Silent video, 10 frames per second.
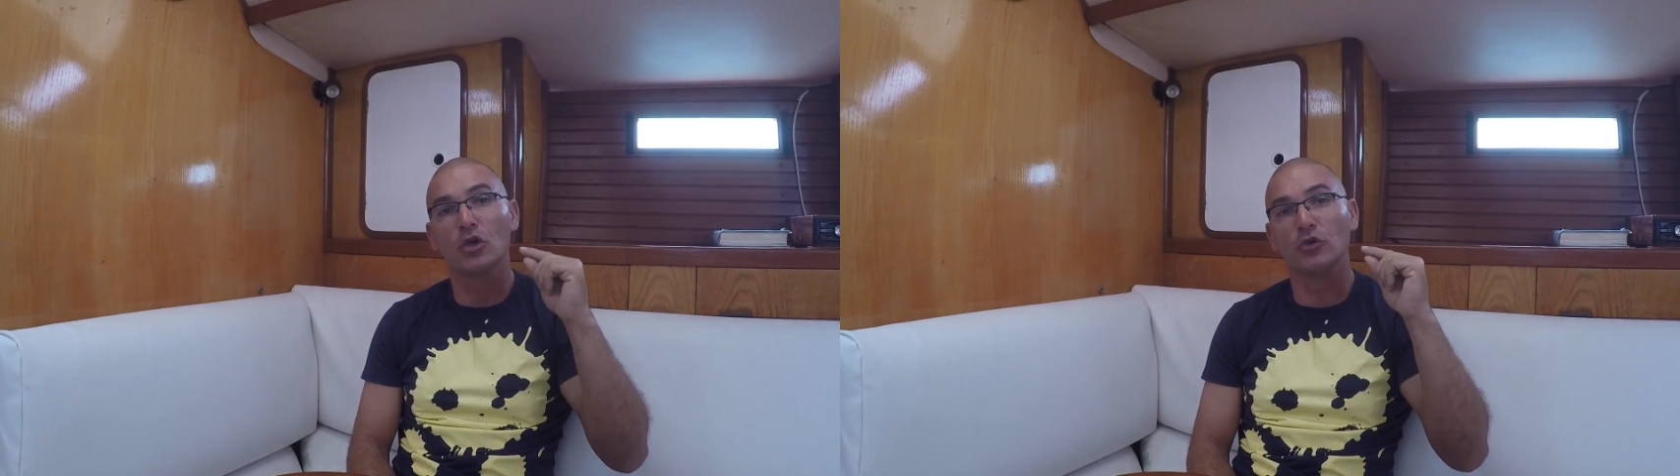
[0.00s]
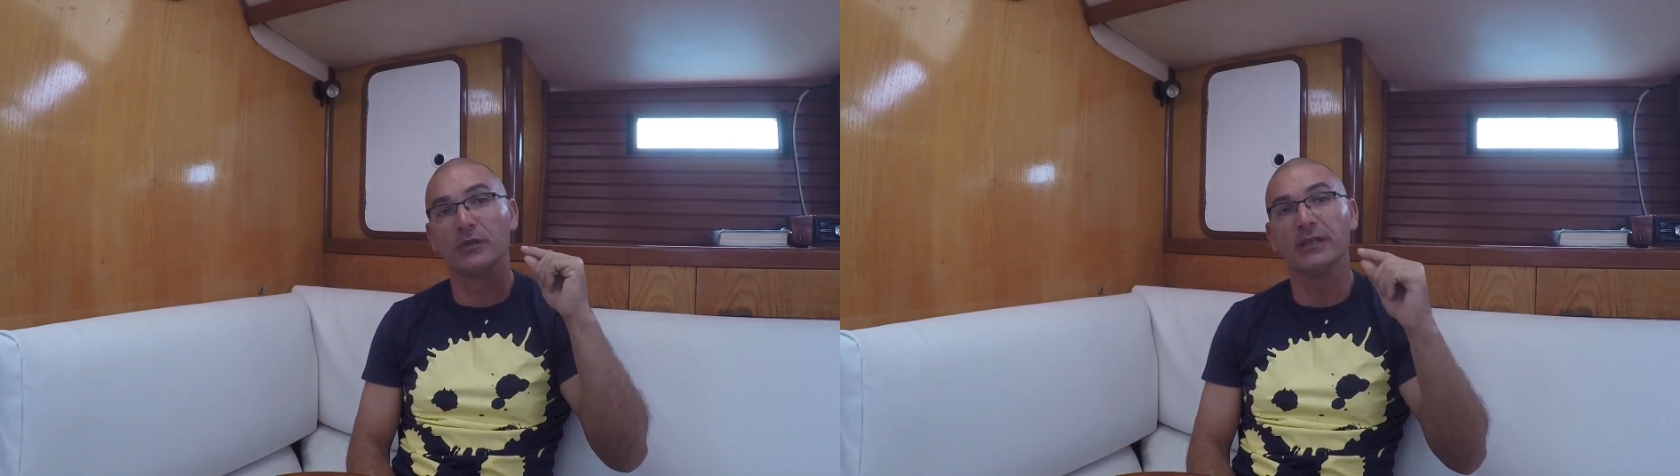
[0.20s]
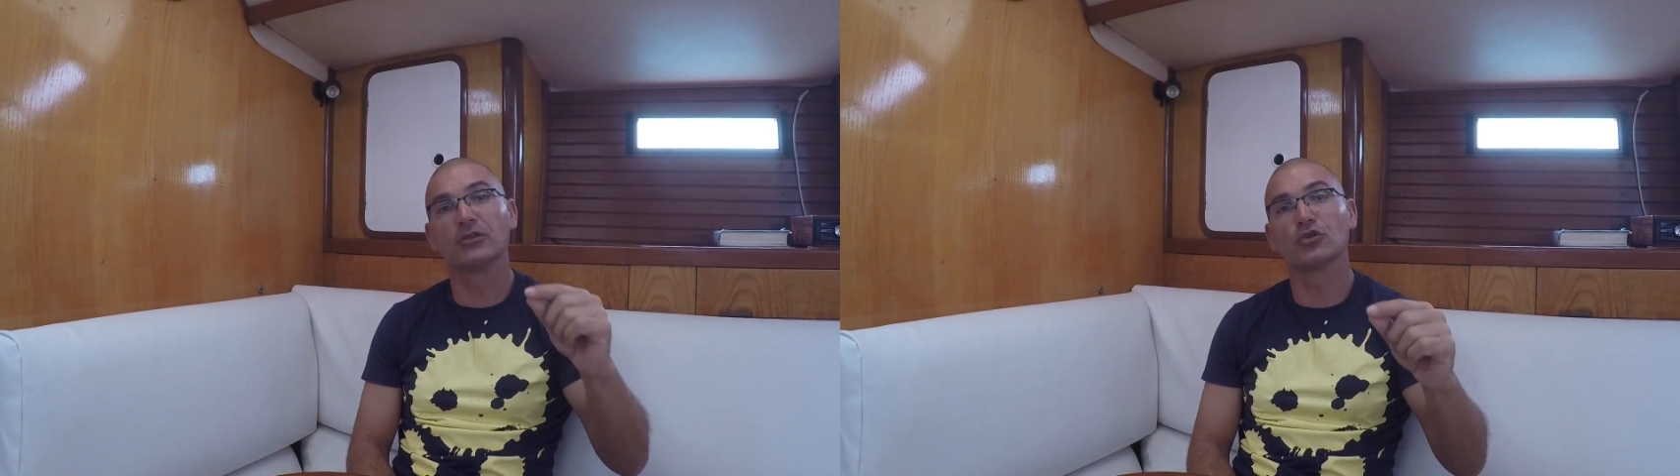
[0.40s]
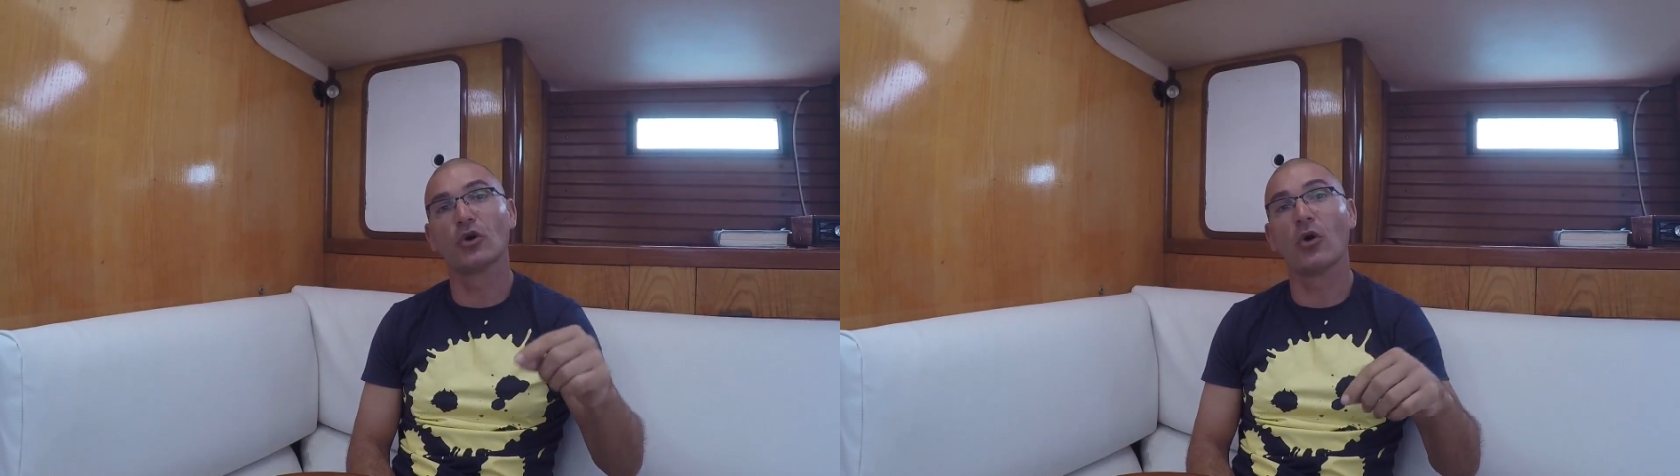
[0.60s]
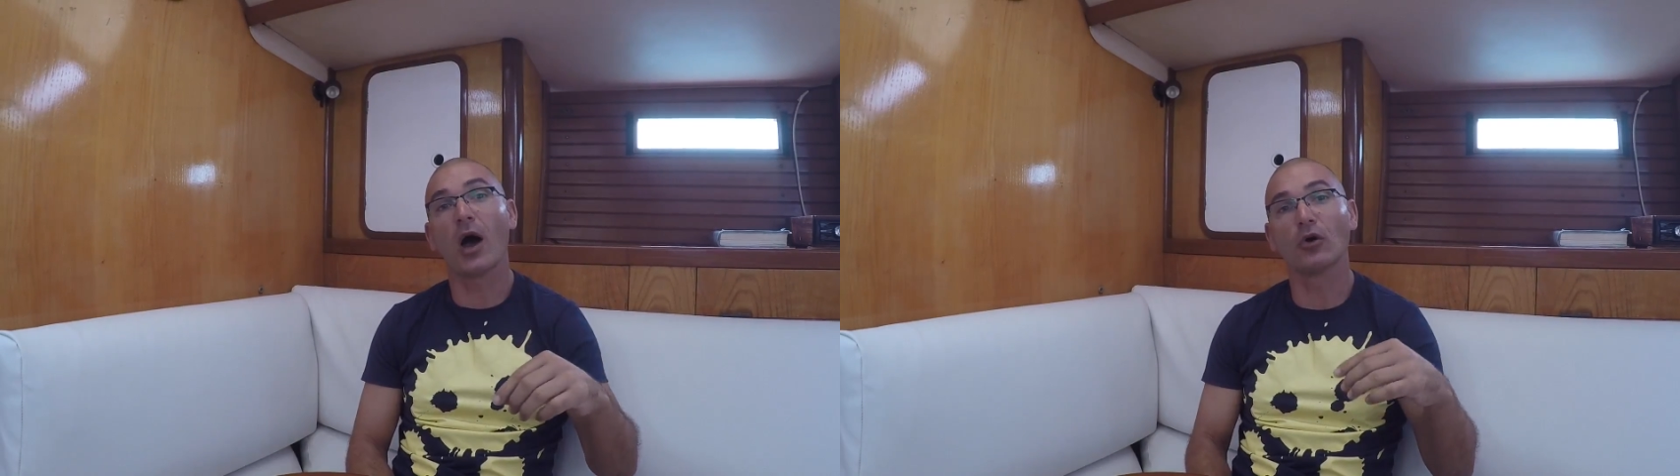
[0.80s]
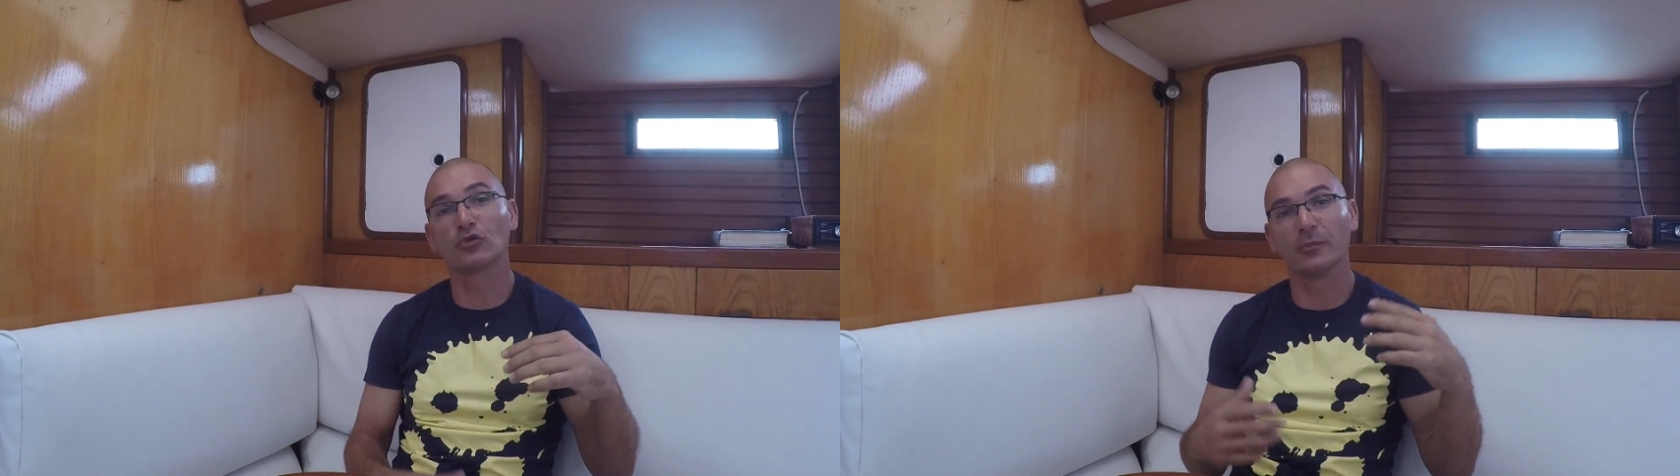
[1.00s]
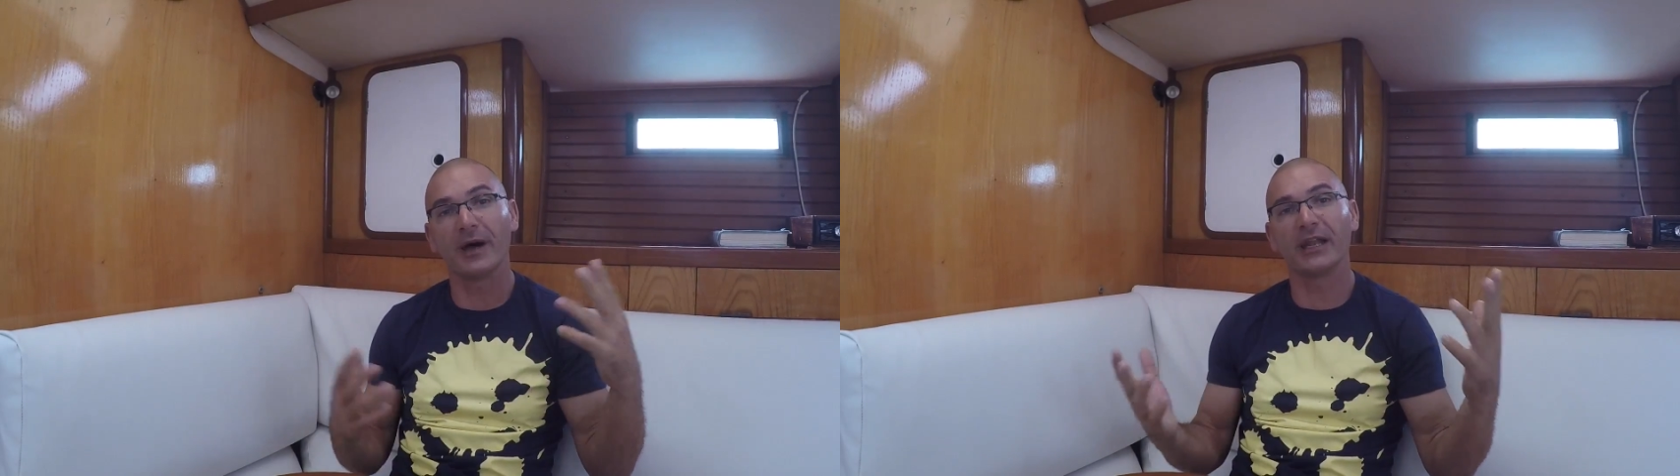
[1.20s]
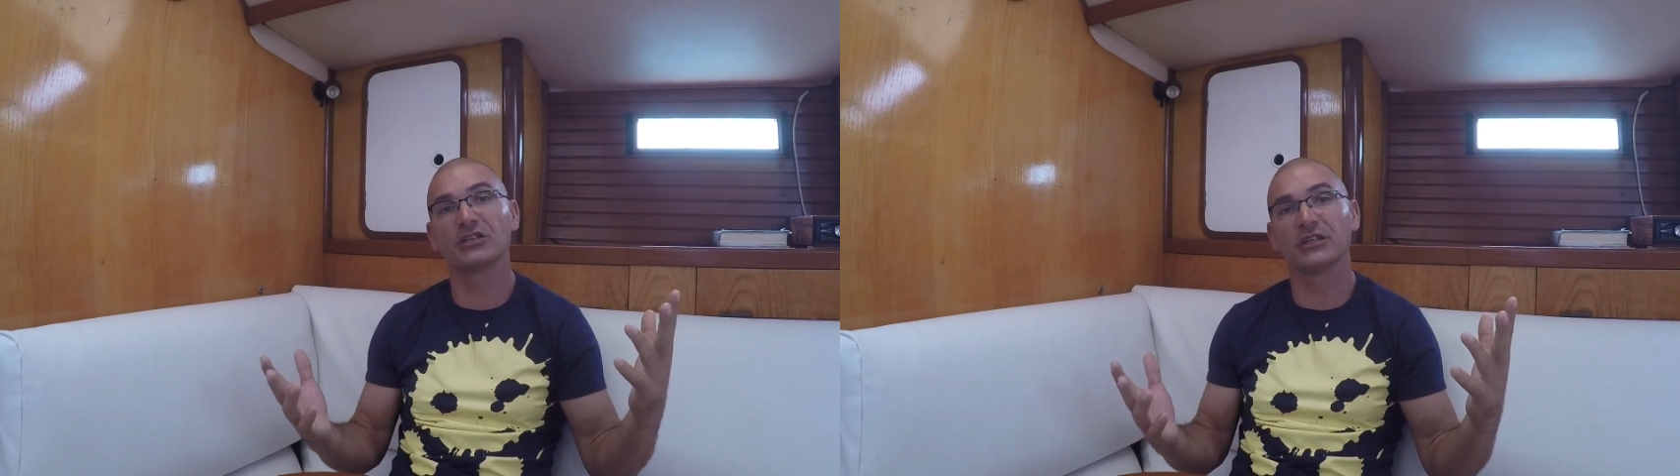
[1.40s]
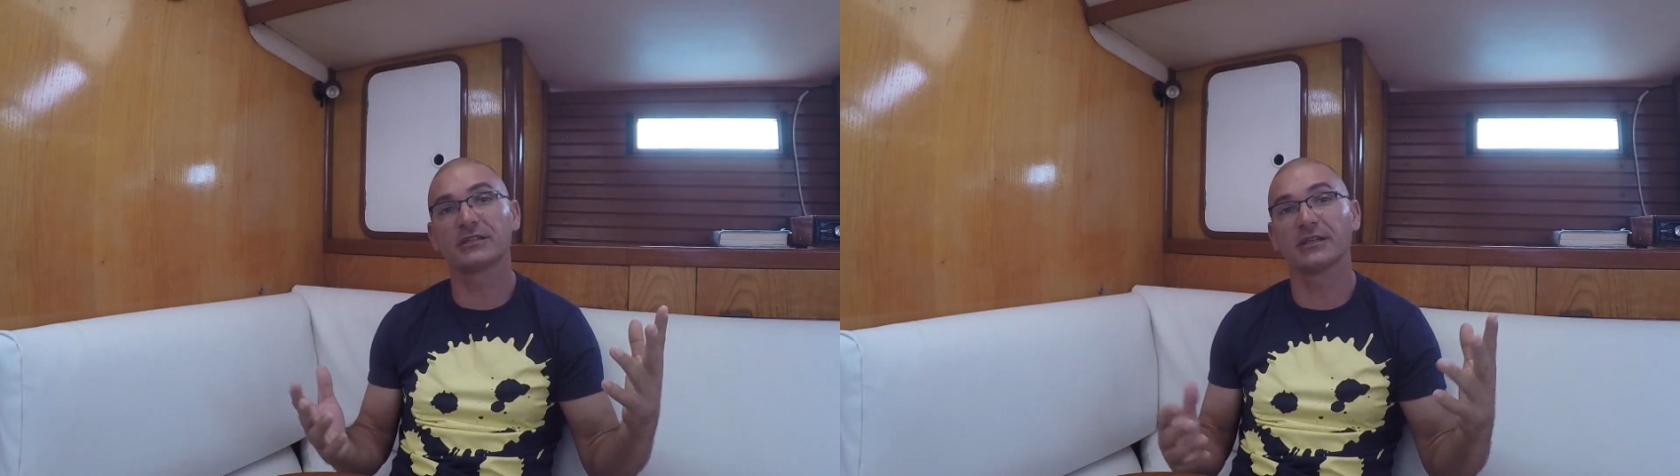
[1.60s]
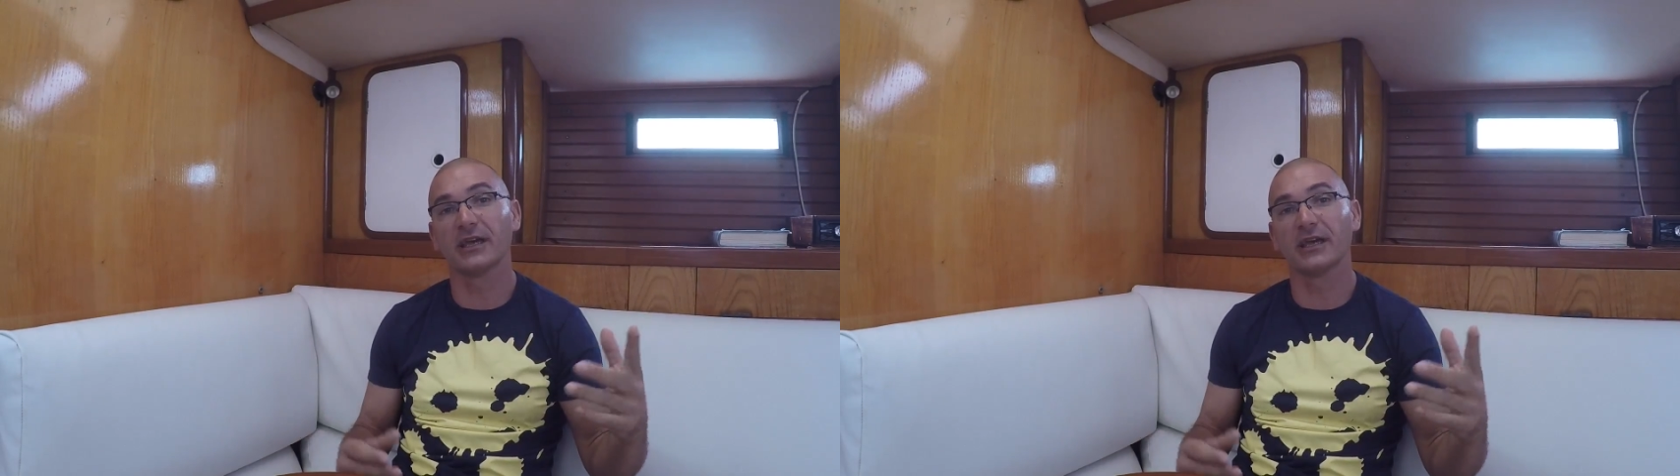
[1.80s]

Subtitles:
you need to know how to manage it,